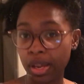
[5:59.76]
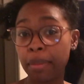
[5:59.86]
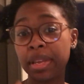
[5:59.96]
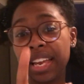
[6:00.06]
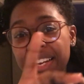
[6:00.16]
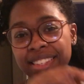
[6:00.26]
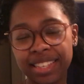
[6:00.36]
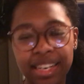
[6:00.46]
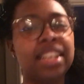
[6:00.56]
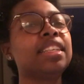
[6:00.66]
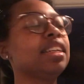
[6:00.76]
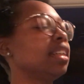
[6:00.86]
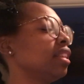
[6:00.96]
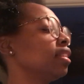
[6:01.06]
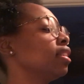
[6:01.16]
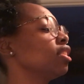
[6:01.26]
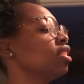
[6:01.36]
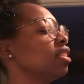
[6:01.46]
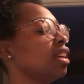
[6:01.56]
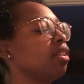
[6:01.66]
I'm kidding, she did not say to take the
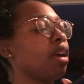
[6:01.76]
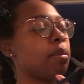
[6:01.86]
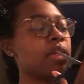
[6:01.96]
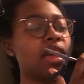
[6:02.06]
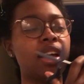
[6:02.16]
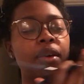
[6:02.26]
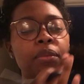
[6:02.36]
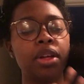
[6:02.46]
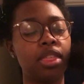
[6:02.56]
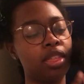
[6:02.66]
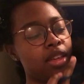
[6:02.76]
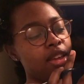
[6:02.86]
scissors. She said grab the hair with